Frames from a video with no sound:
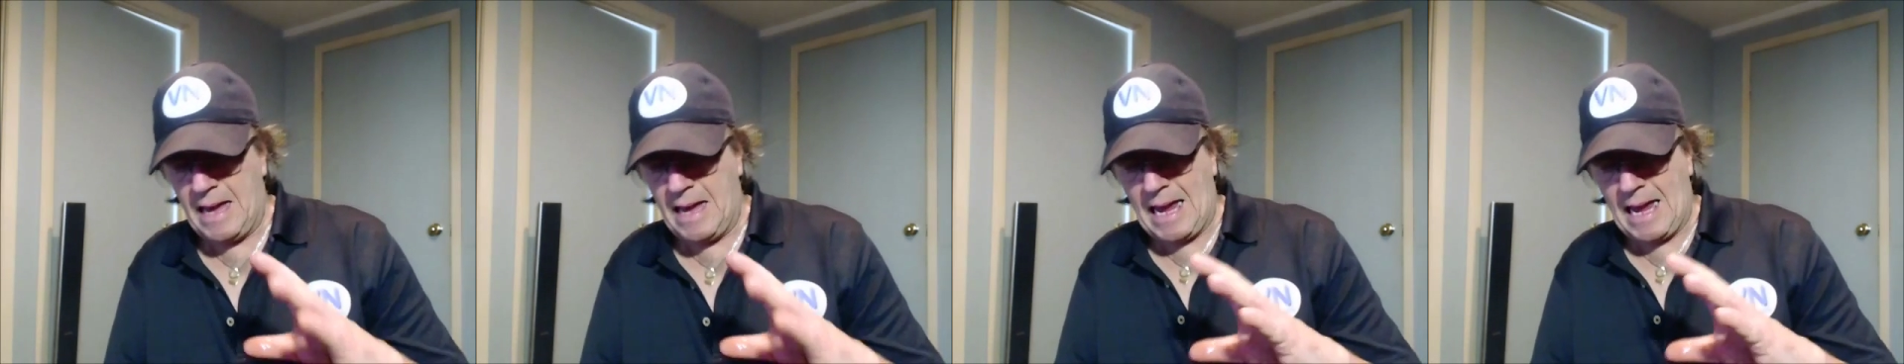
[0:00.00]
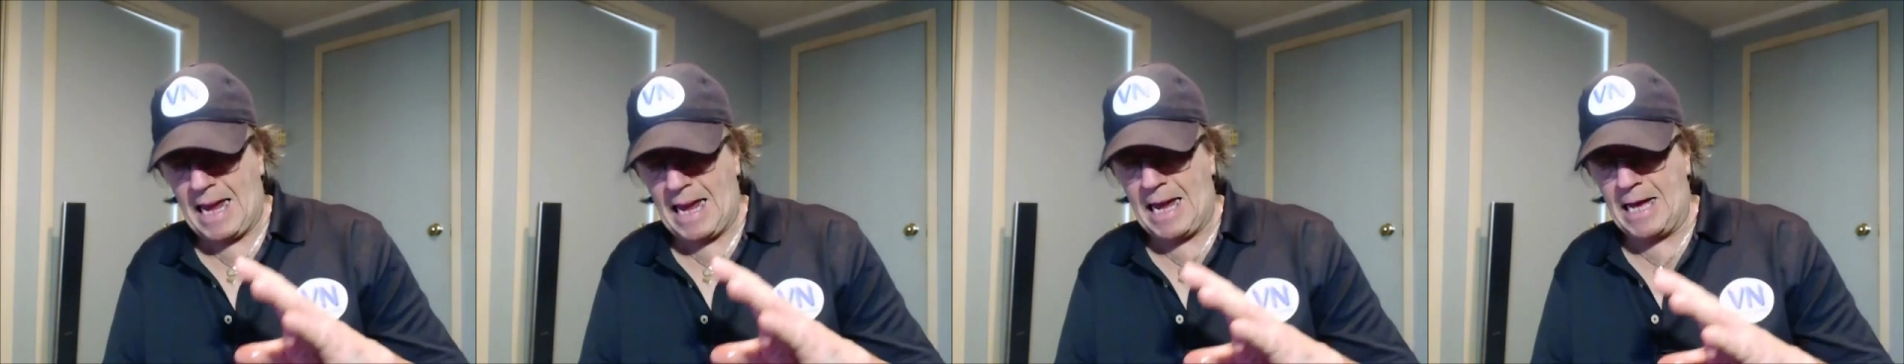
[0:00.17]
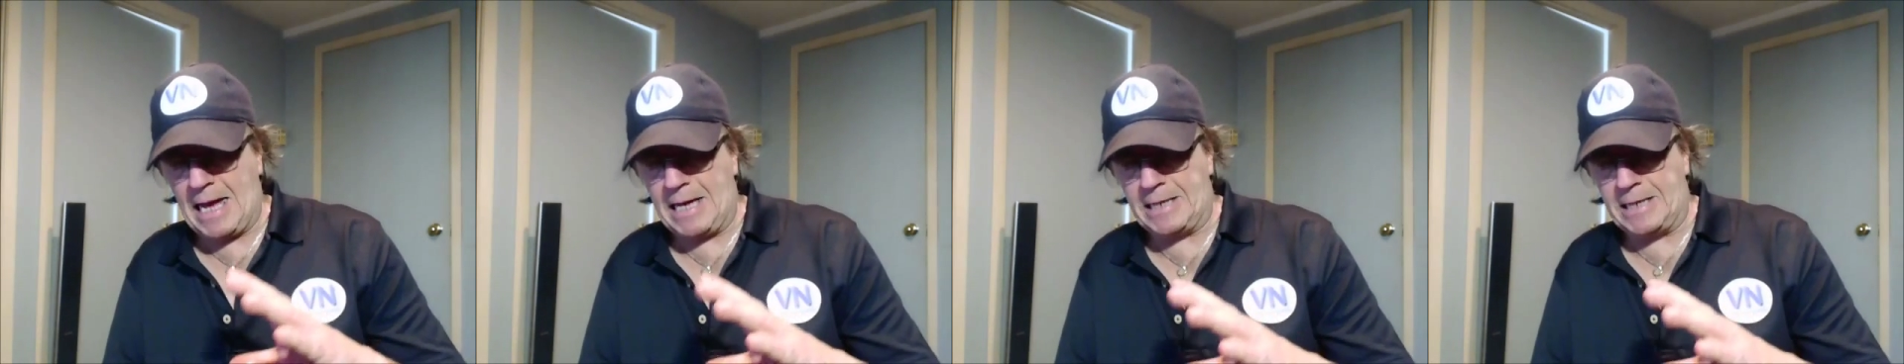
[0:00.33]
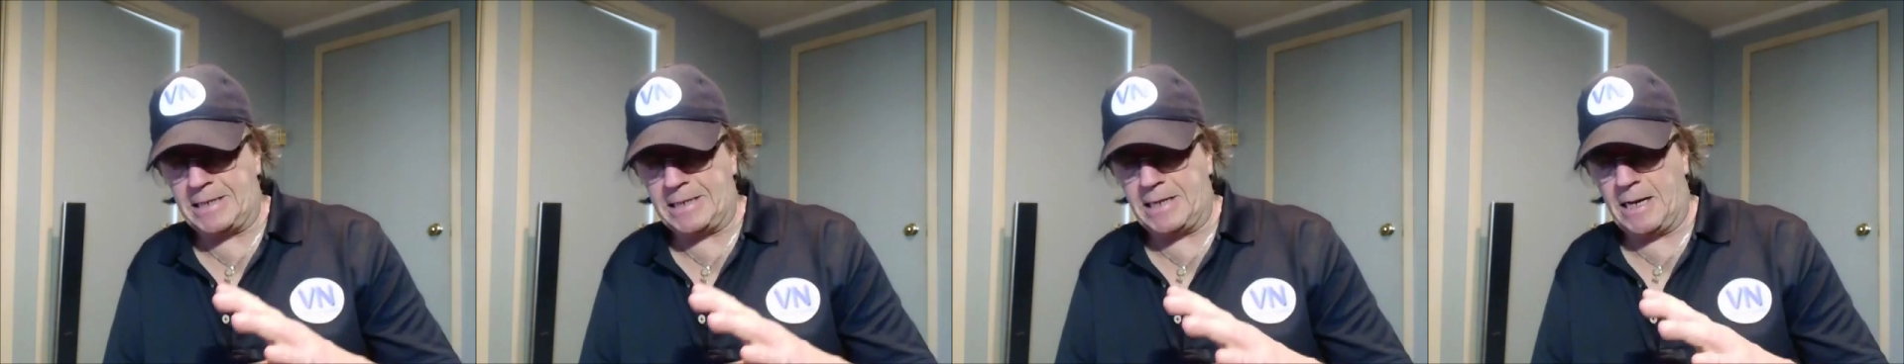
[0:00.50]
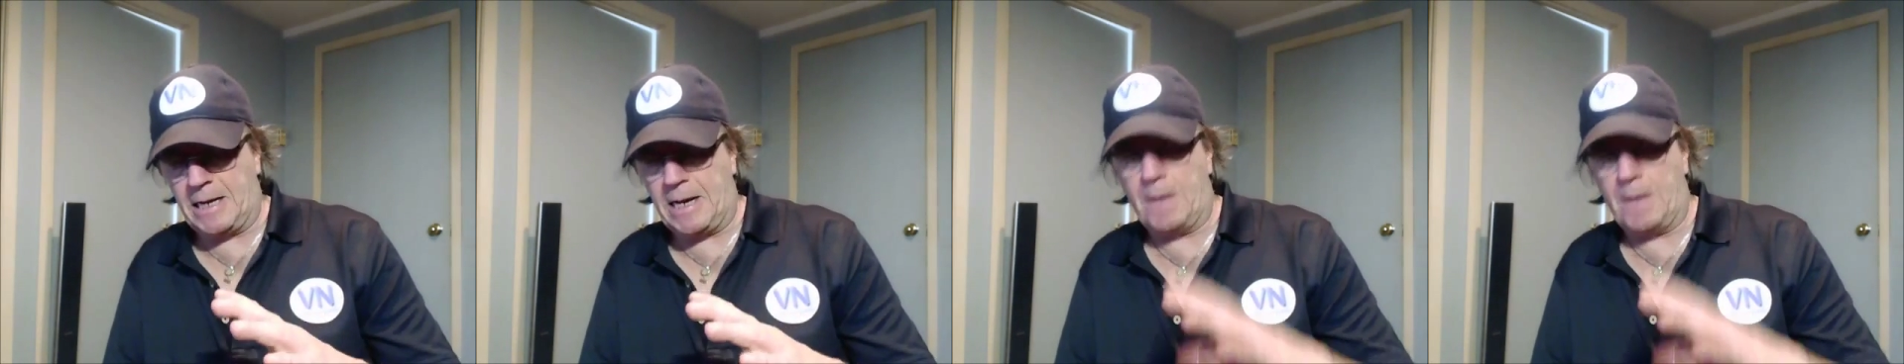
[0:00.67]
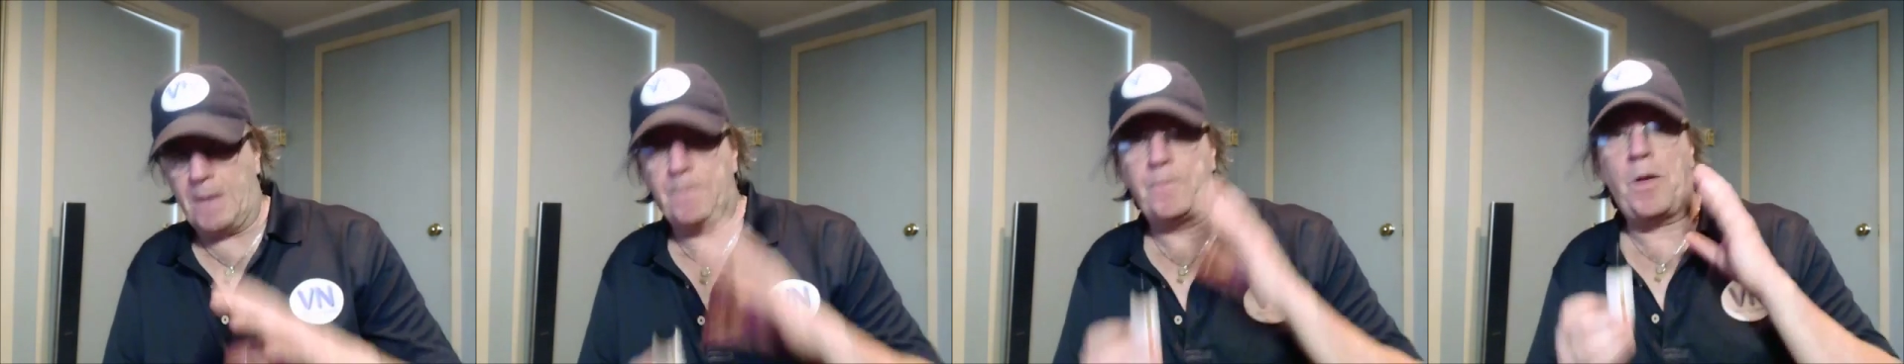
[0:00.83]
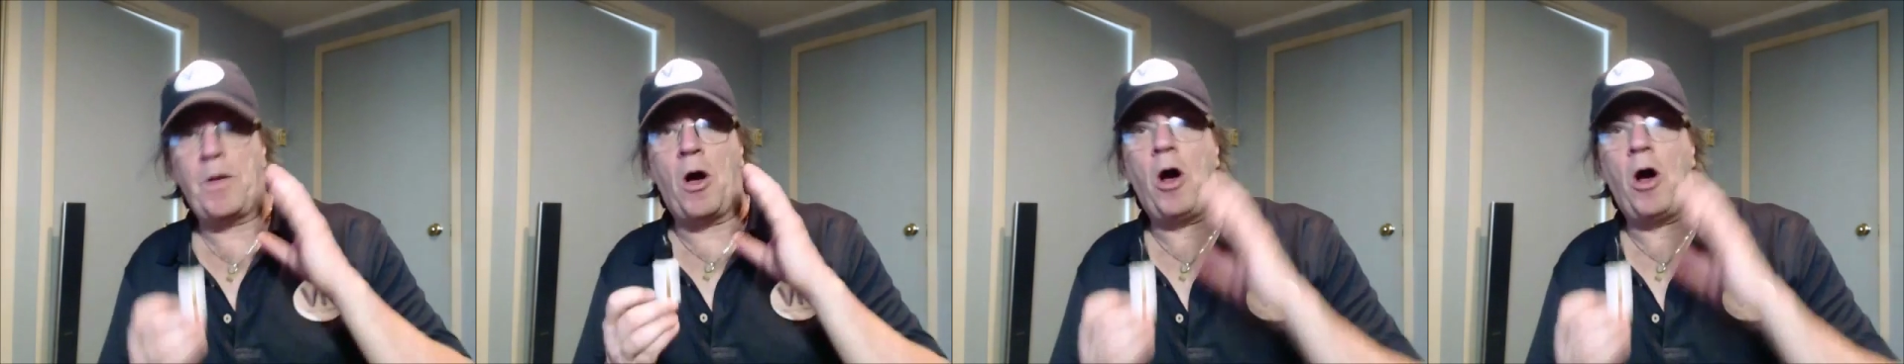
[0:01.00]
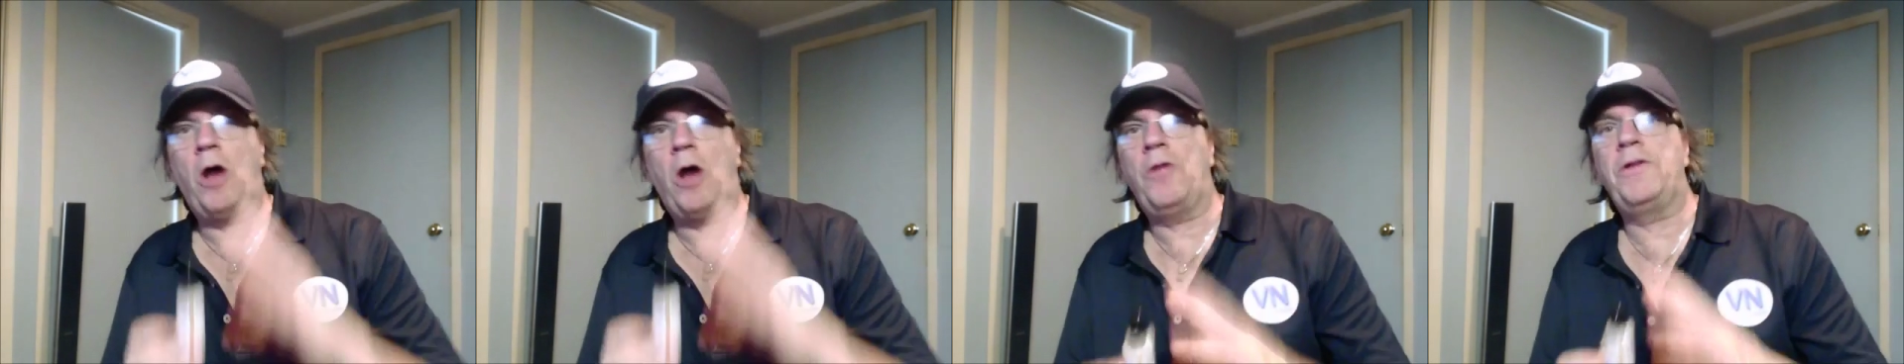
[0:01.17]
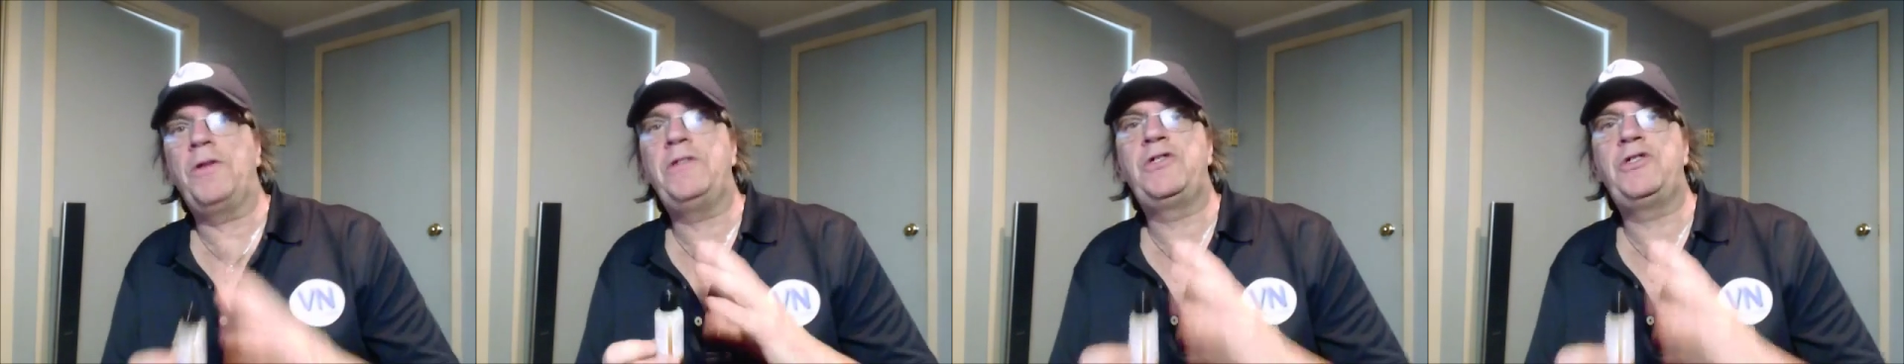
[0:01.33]
And
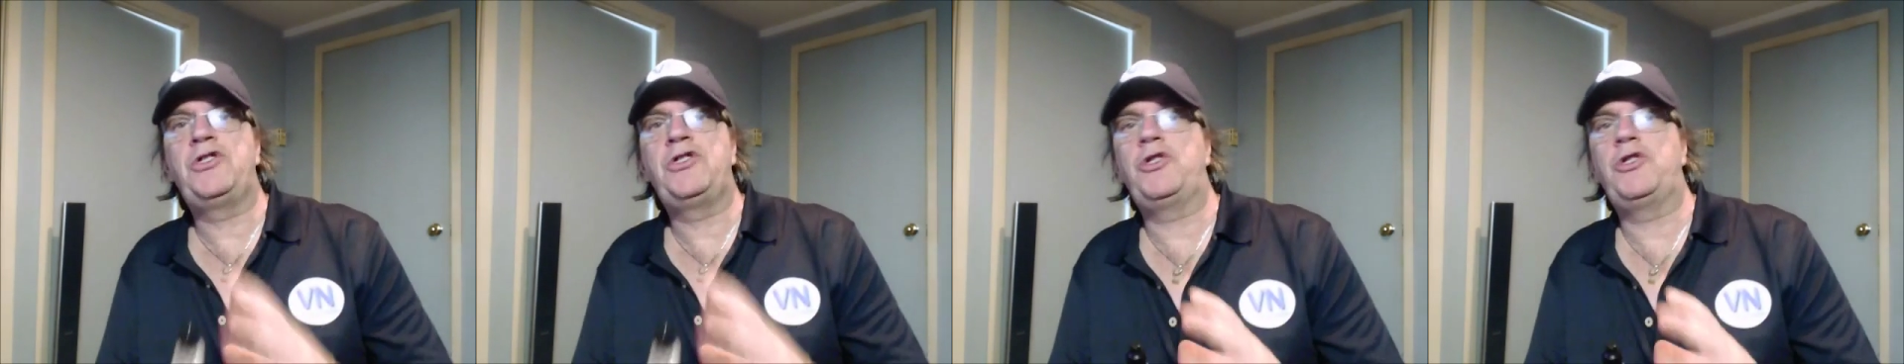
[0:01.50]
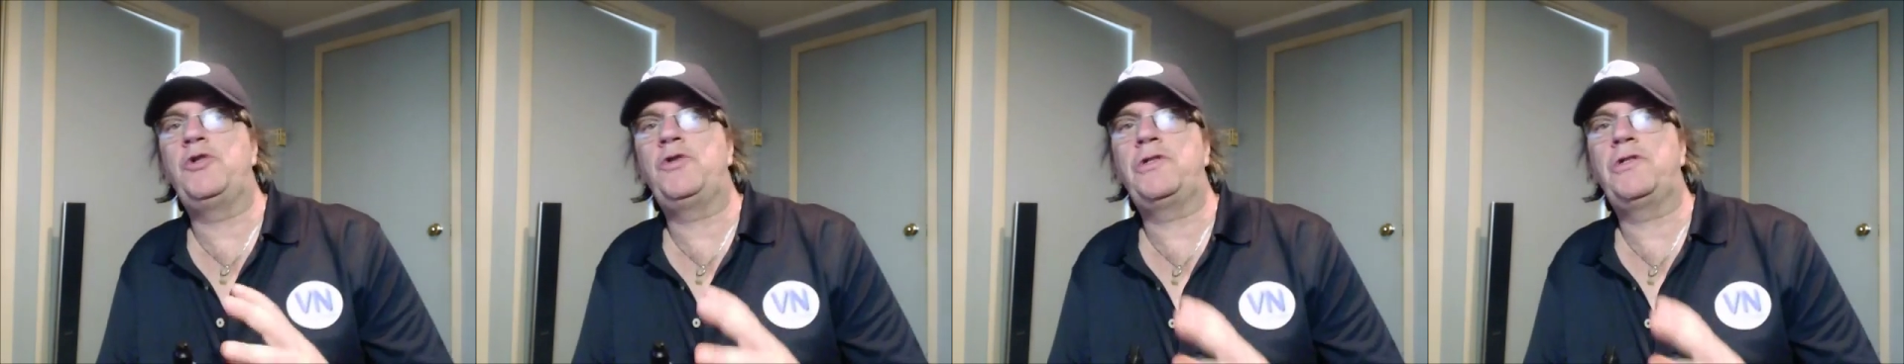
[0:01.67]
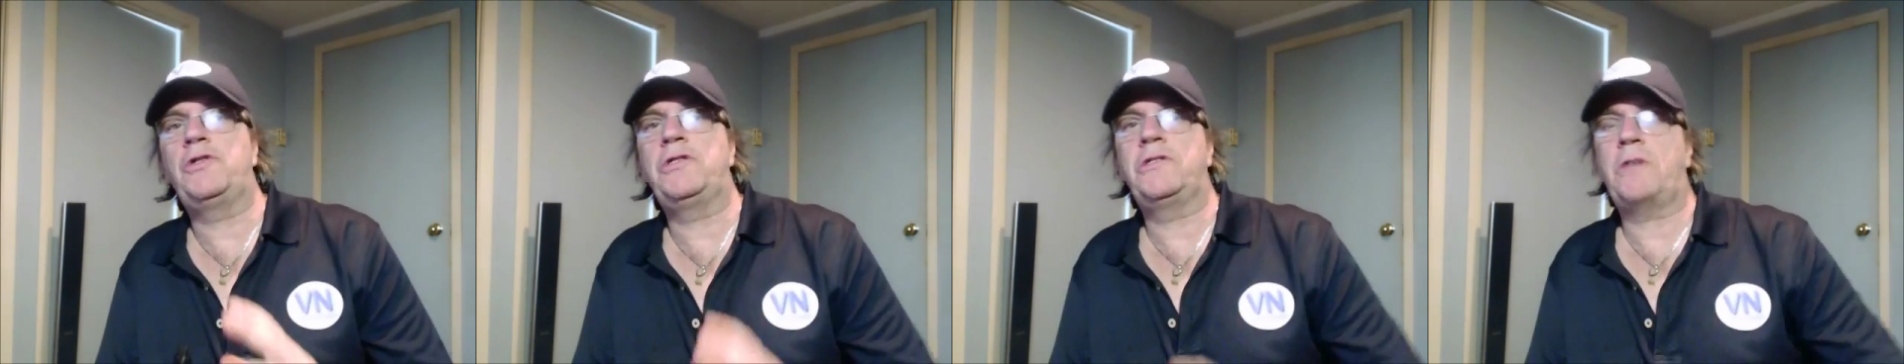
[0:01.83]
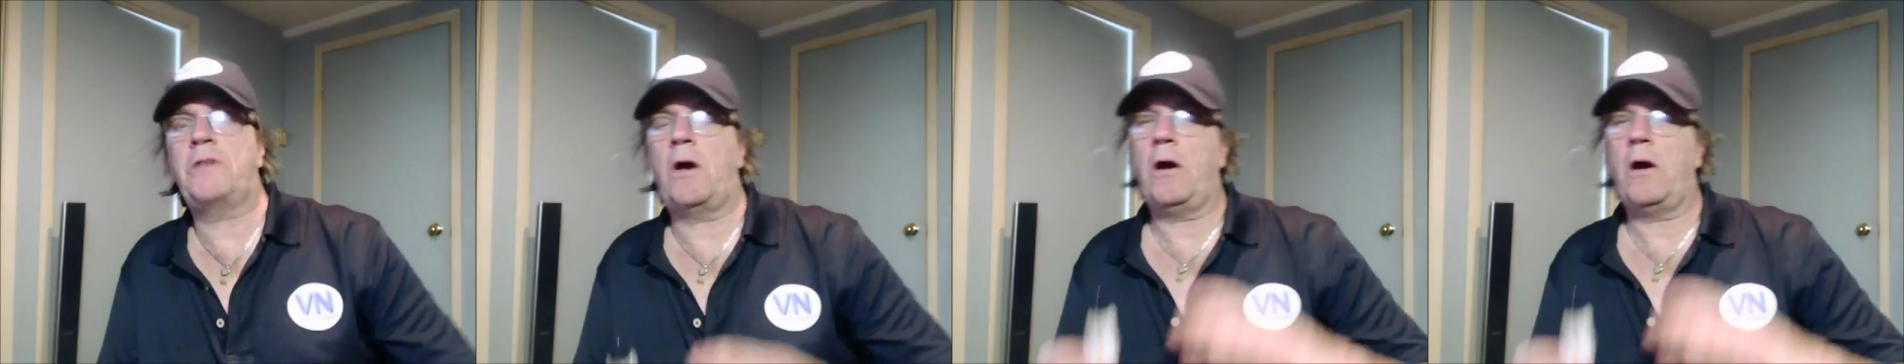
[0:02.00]
all these juices